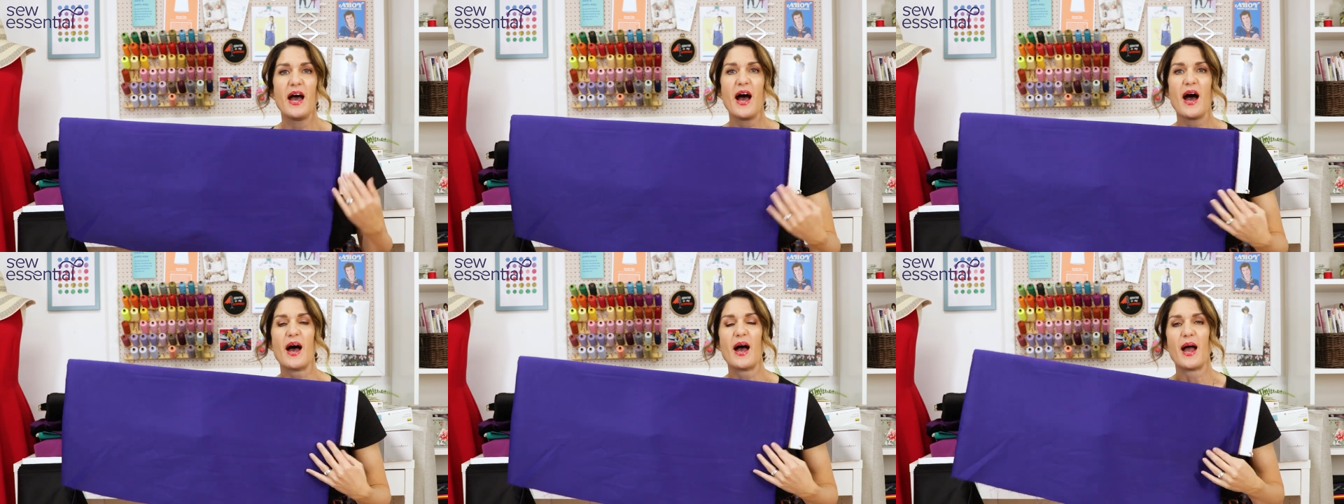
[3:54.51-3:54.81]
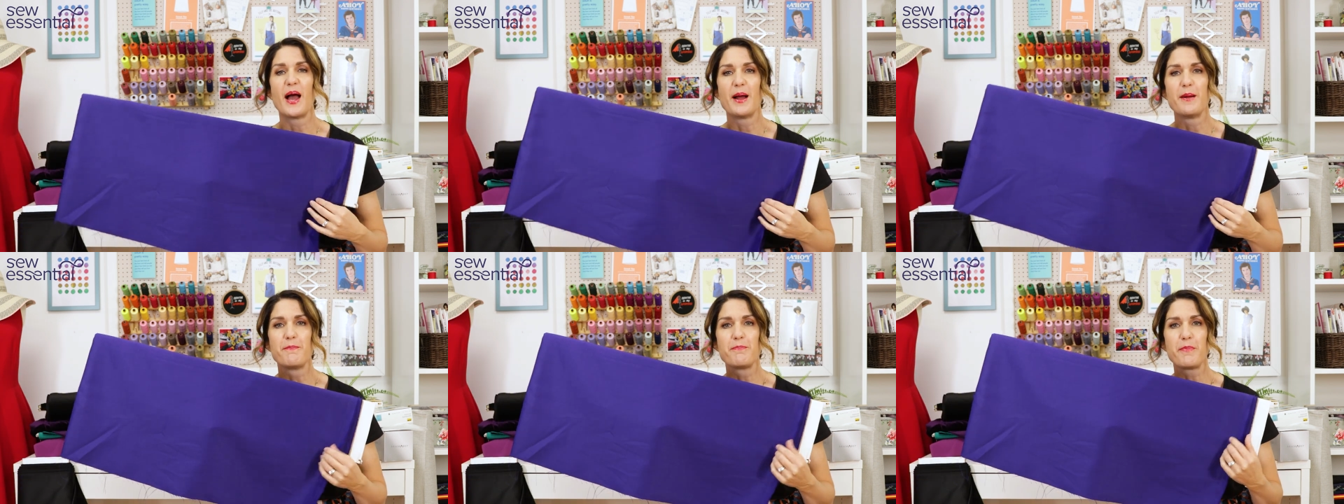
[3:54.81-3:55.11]

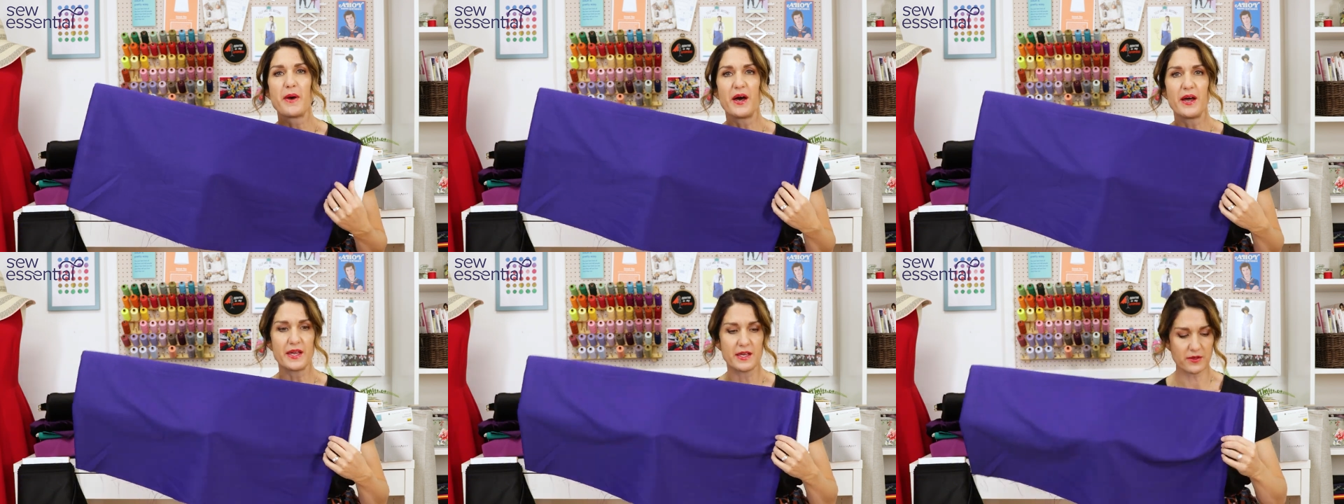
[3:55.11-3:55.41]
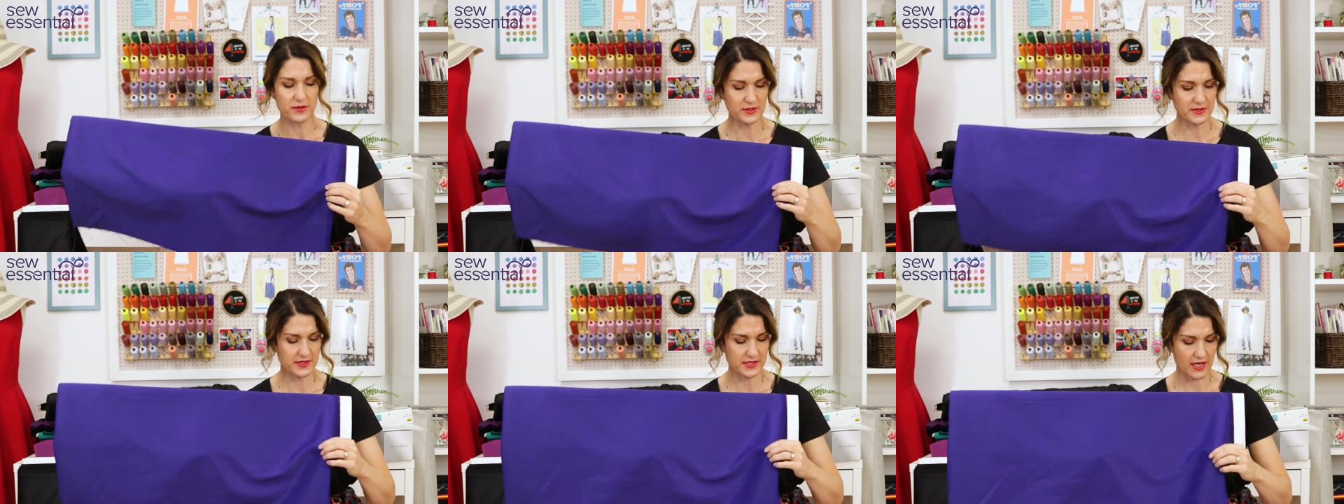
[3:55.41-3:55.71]
Um, but I
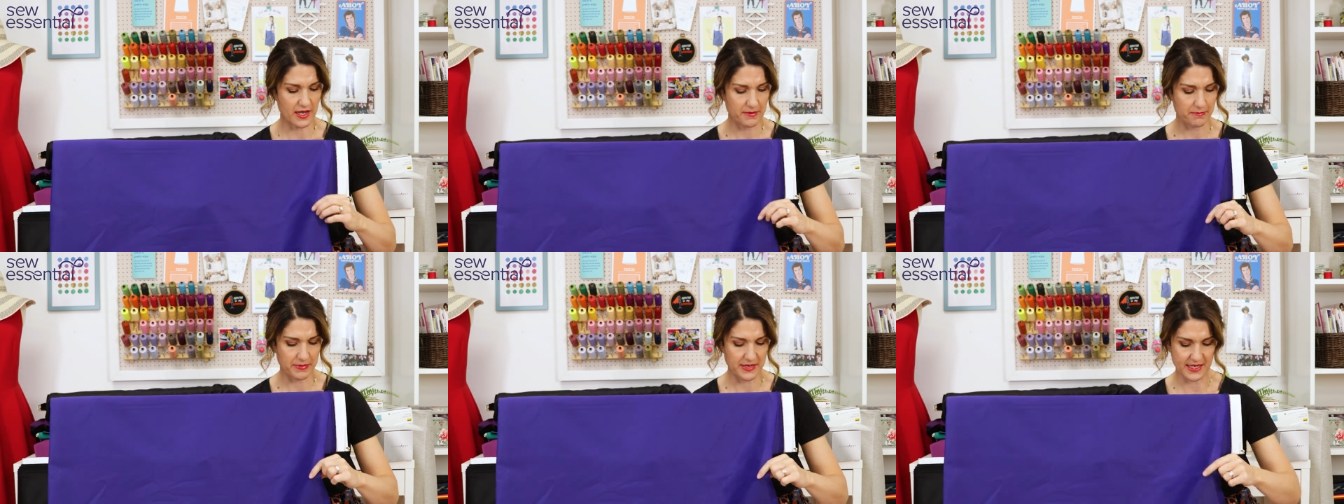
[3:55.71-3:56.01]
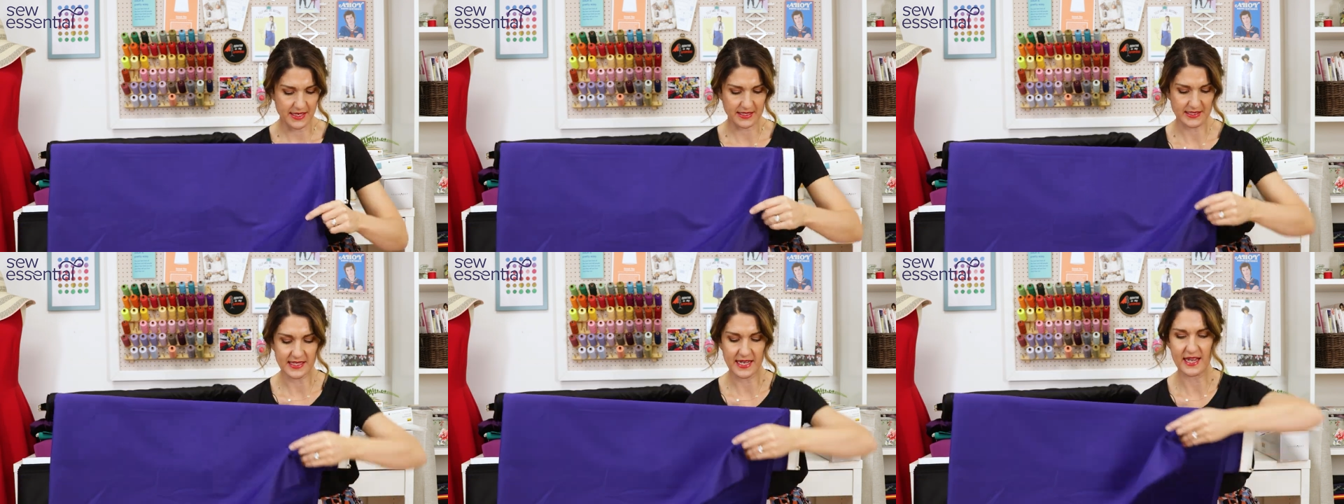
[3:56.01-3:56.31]
also
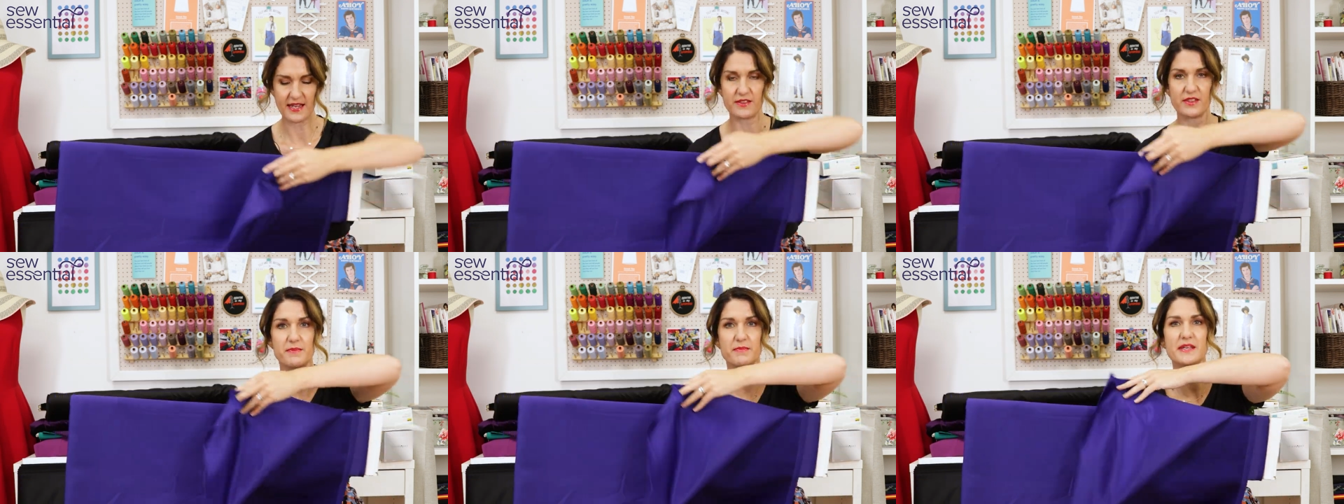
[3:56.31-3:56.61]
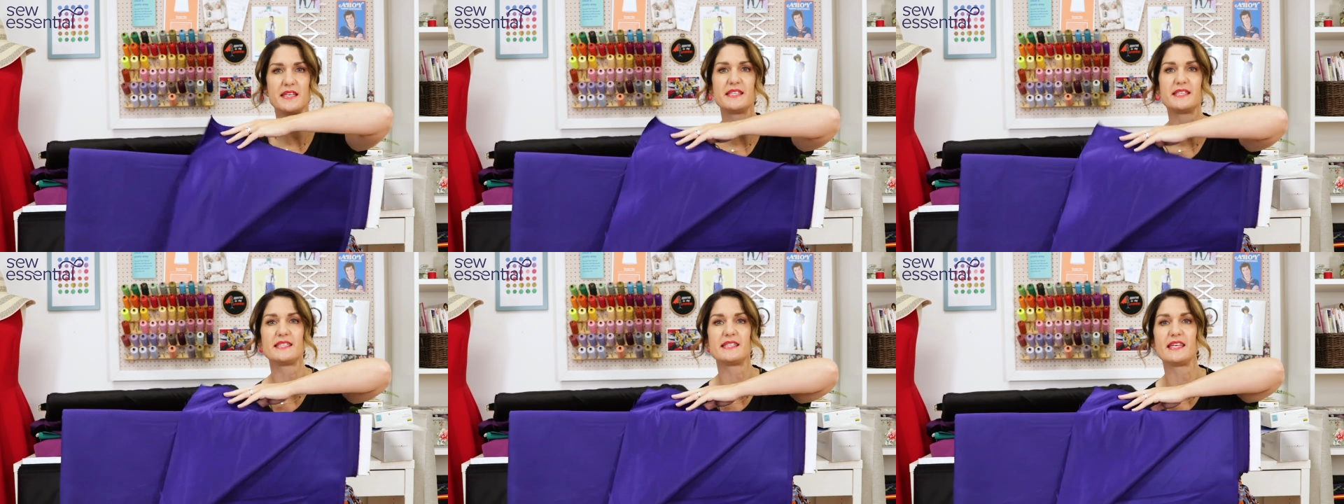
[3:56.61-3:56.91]
picked out the
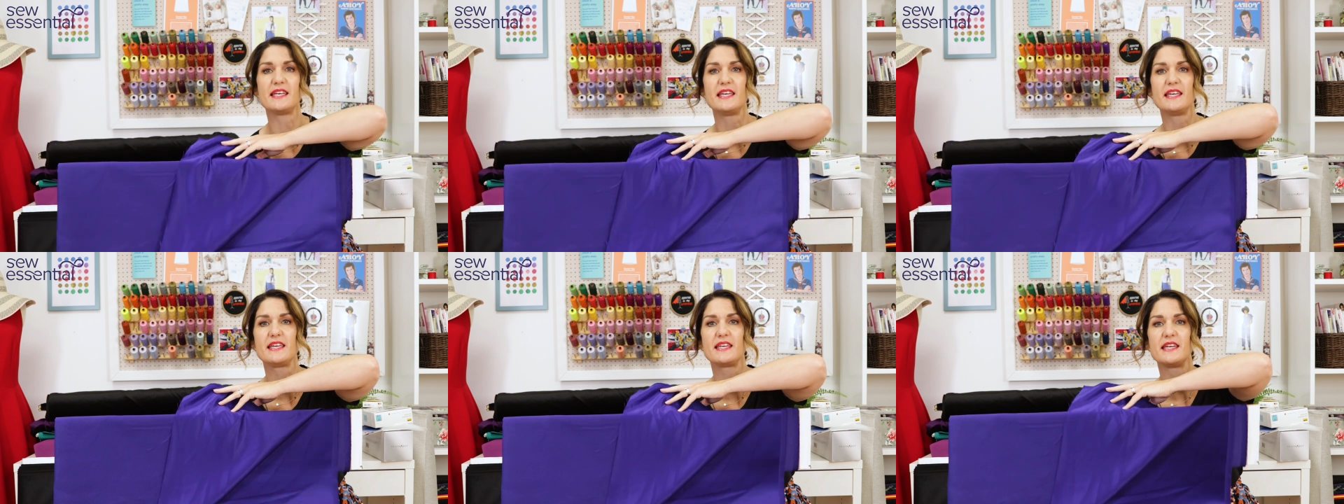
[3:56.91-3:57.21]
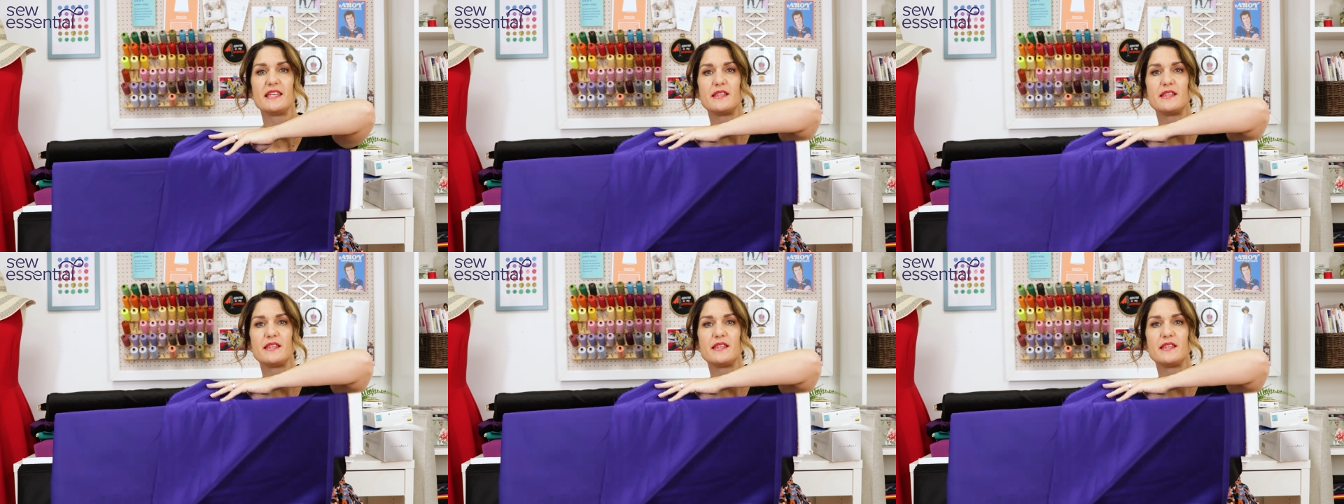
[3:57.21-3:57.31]
Mystique